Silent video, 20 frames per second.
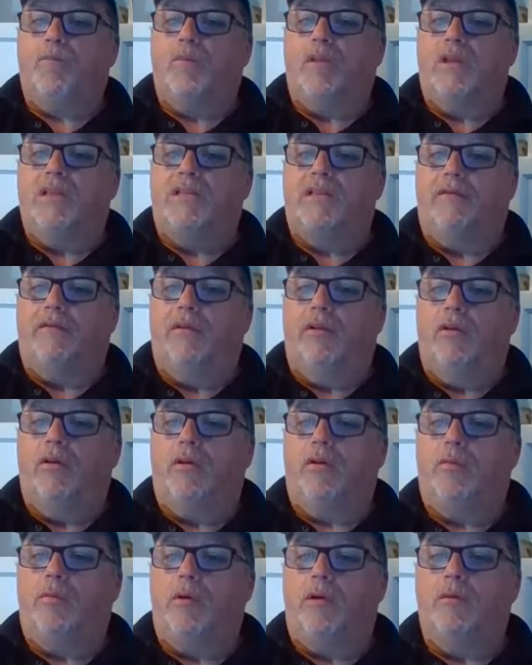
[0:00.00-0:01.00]
let's have a
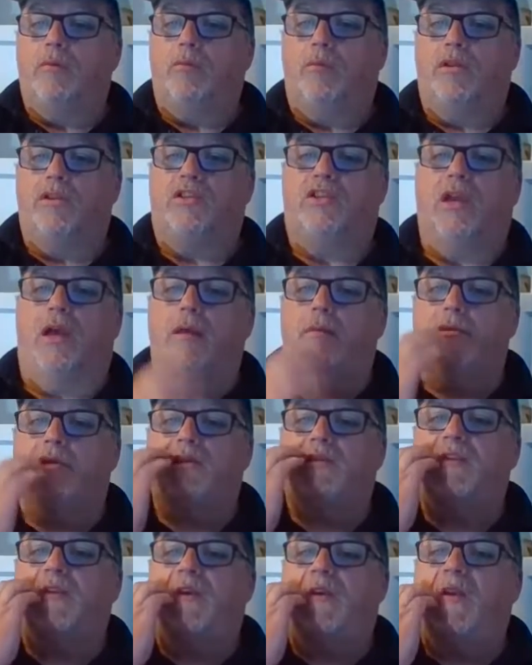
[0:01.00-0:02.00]
look. What's Seamus
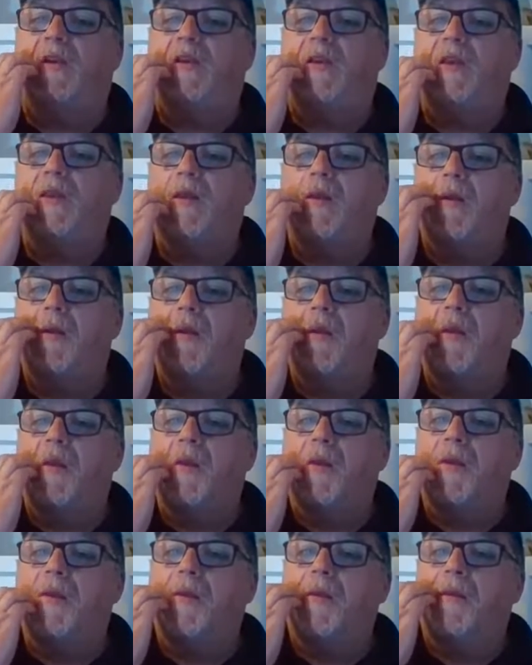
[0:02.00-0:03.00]
saying?
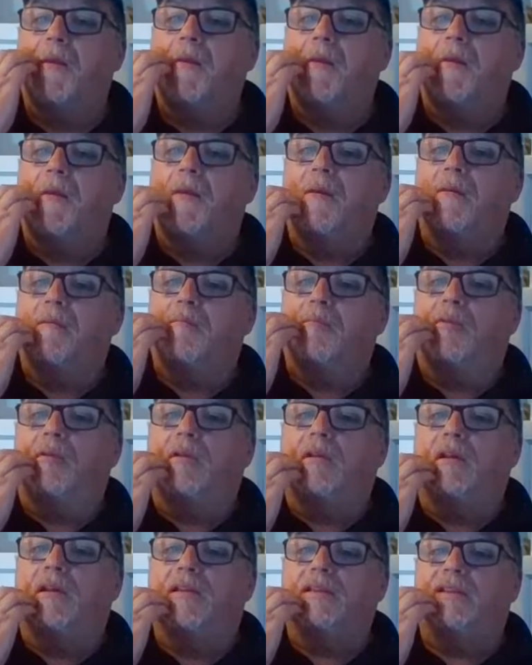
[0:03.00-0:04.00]

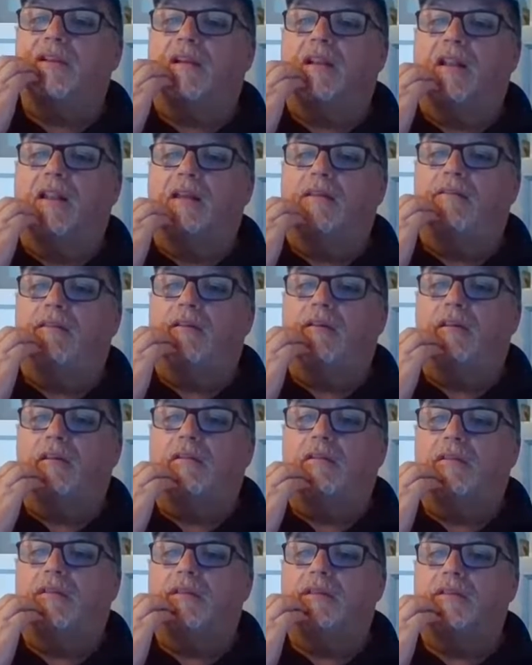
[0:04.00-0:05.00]
More eyes are clever,
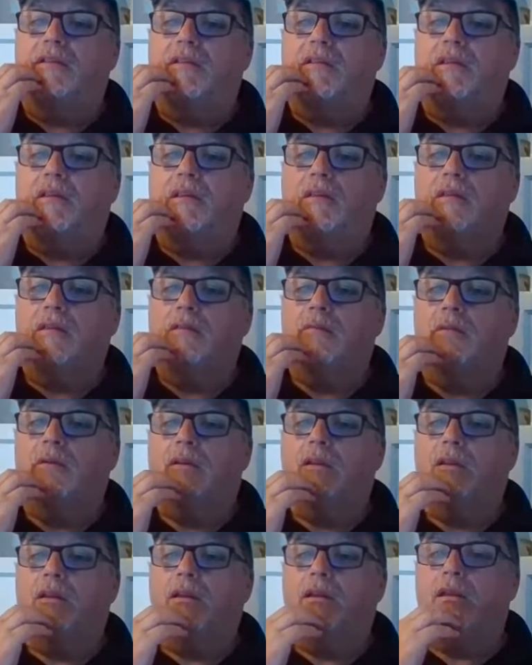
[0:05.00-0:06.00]
if you say.
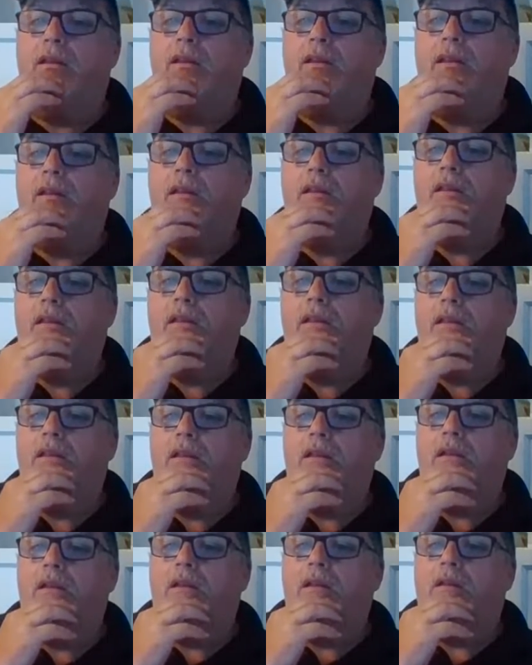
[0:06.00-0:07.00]
What again?
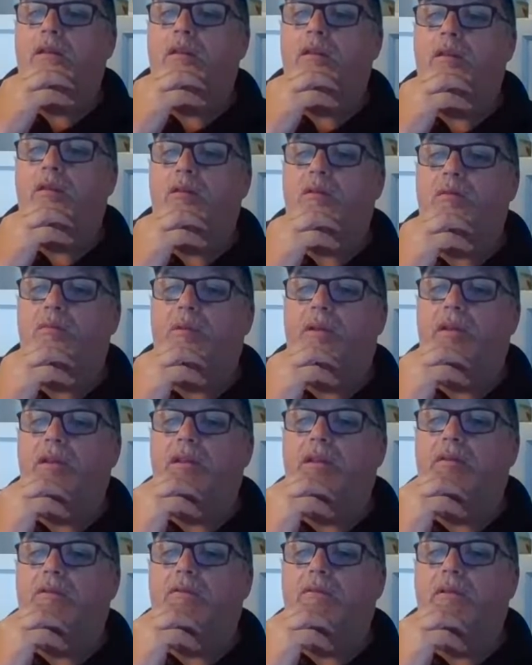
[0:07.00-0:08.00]
You're just
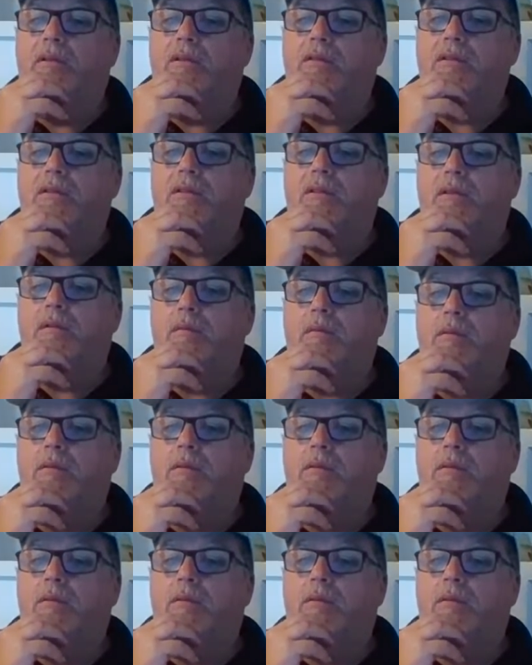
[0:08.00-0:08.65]
pretty confused now.